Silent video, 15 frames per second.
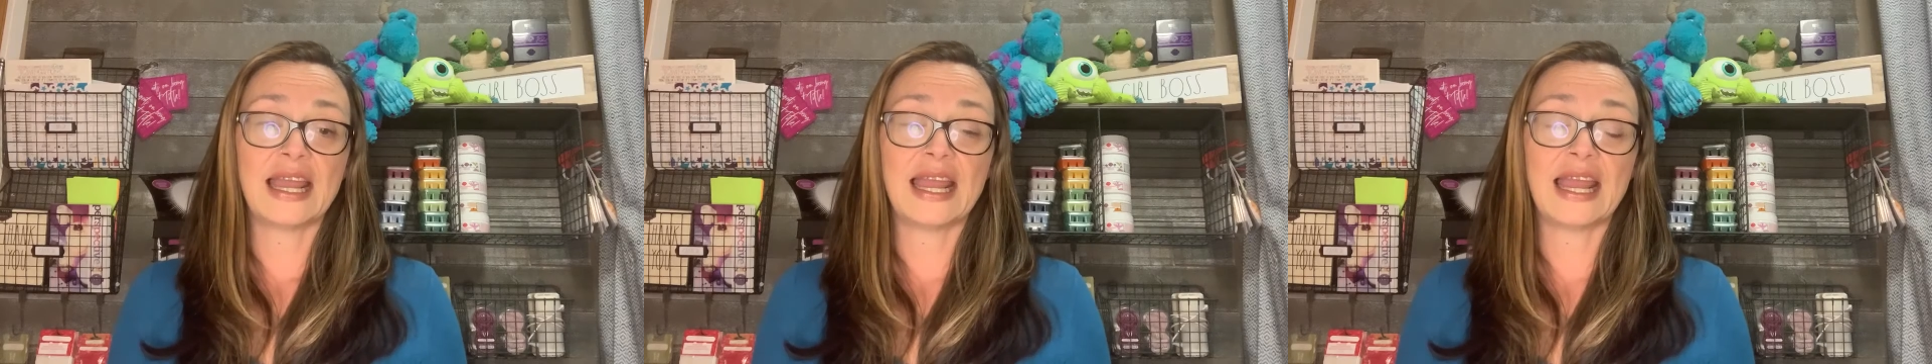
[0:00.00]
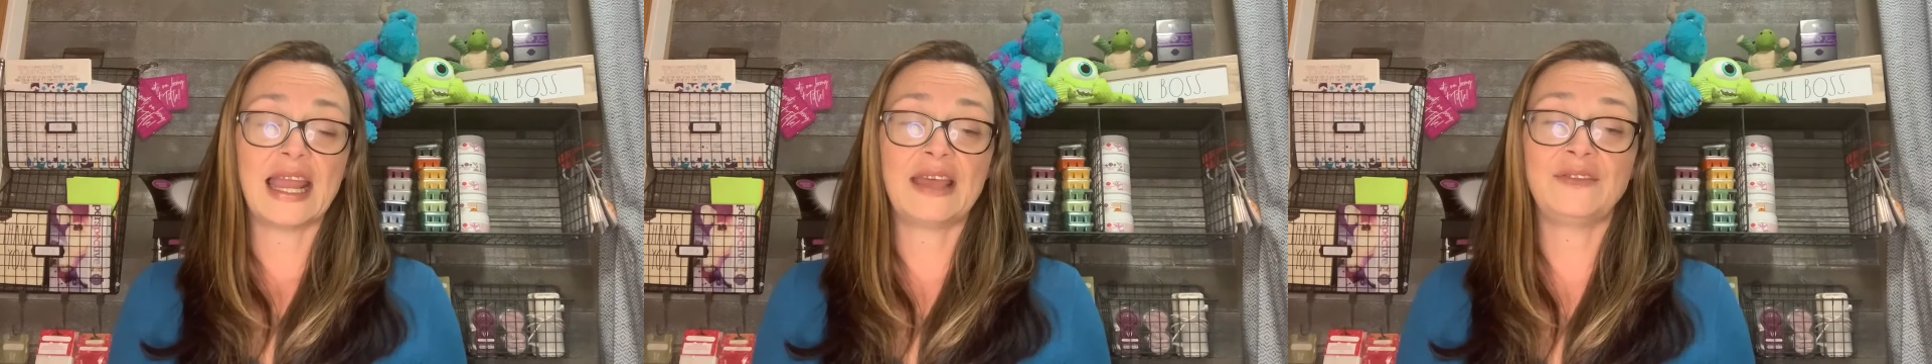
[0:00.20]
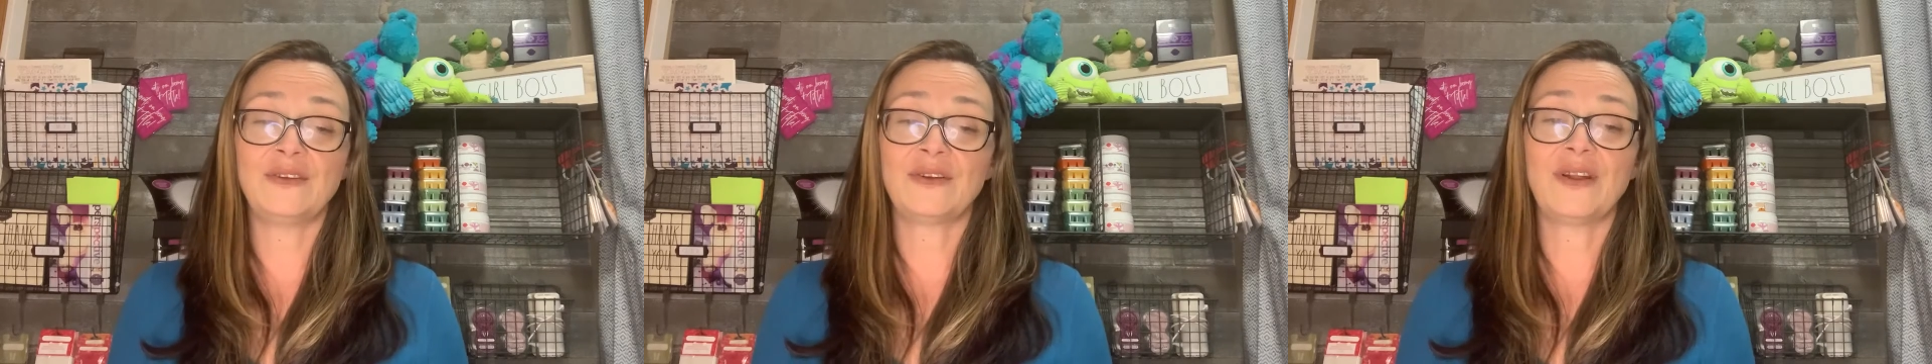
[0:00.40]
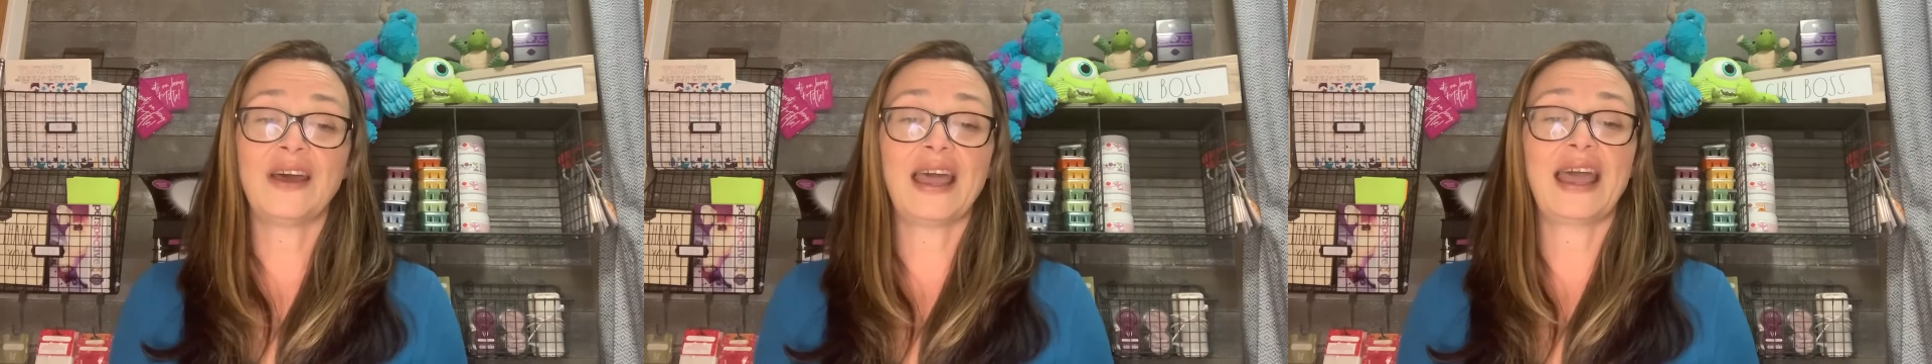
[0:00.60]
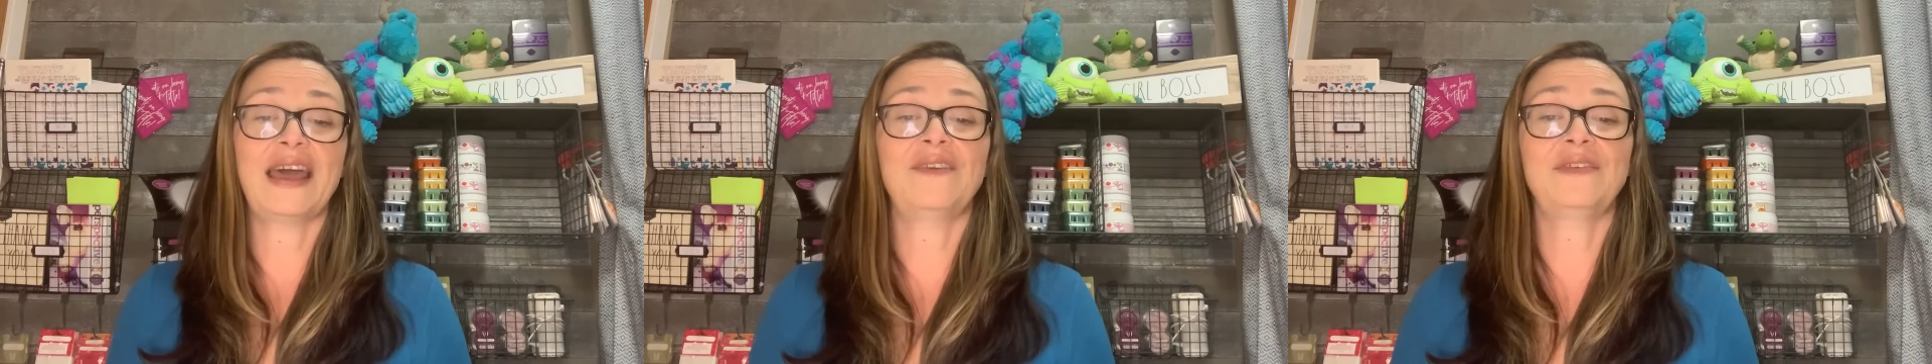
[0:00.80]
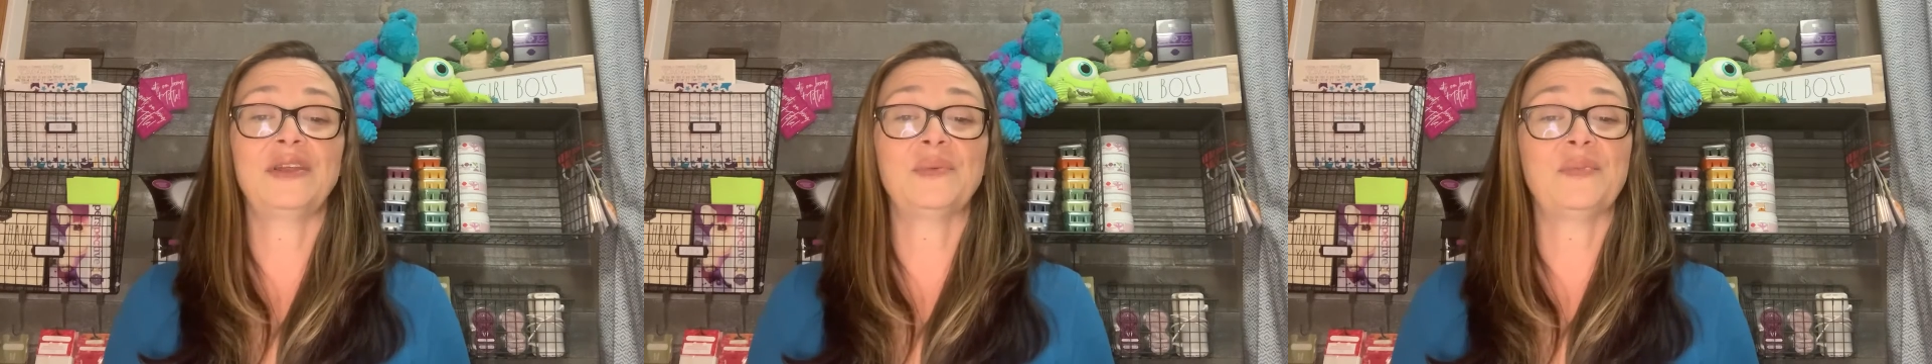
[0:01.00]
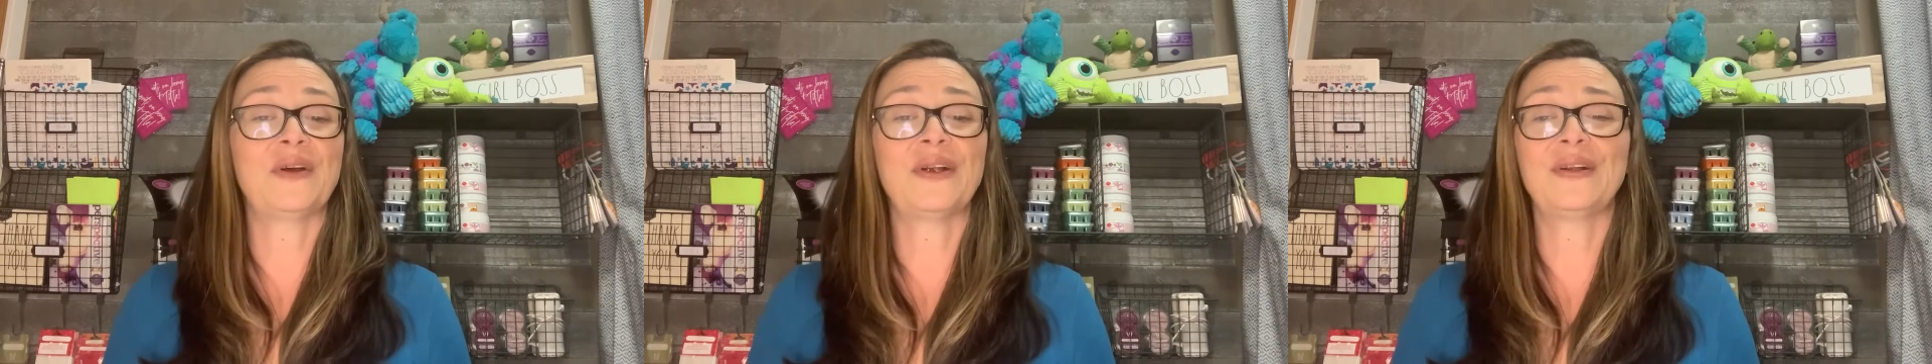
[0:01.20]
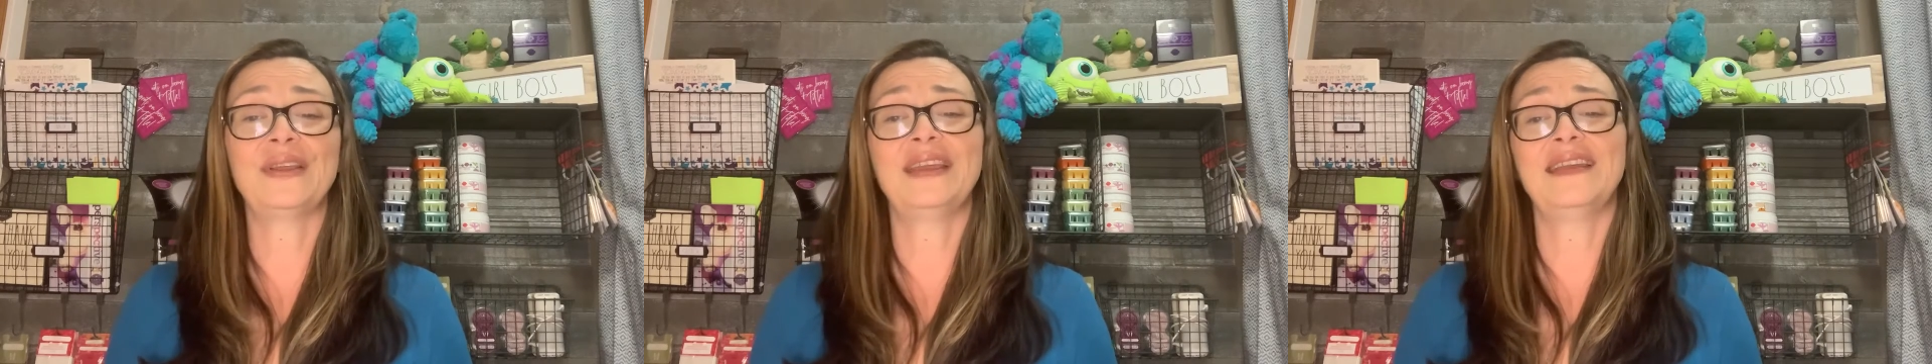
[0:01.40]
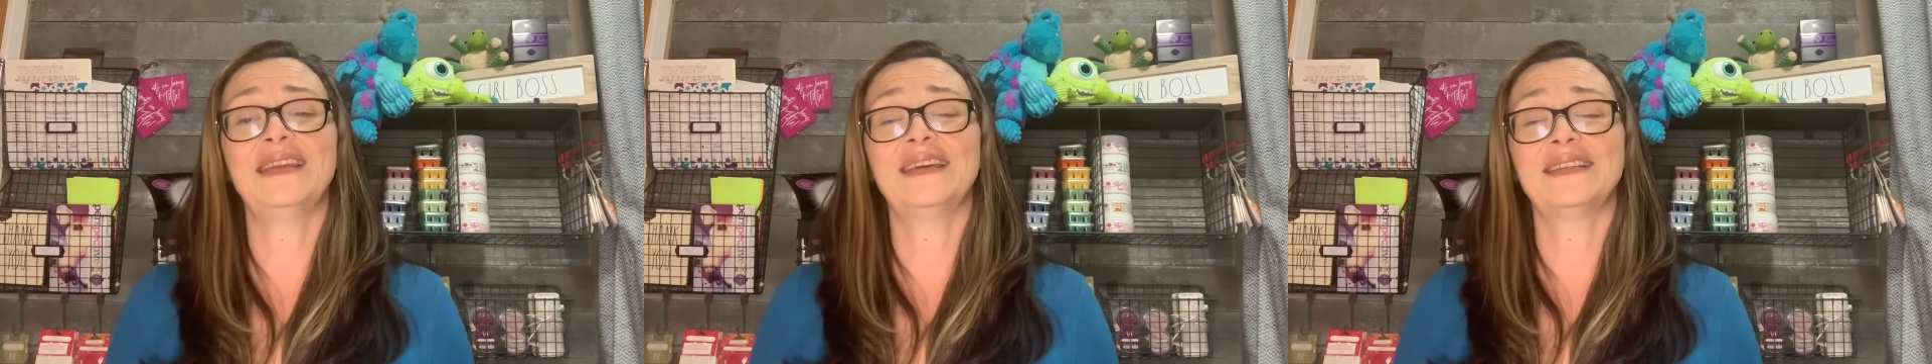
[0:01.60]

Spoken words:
and they're not having a party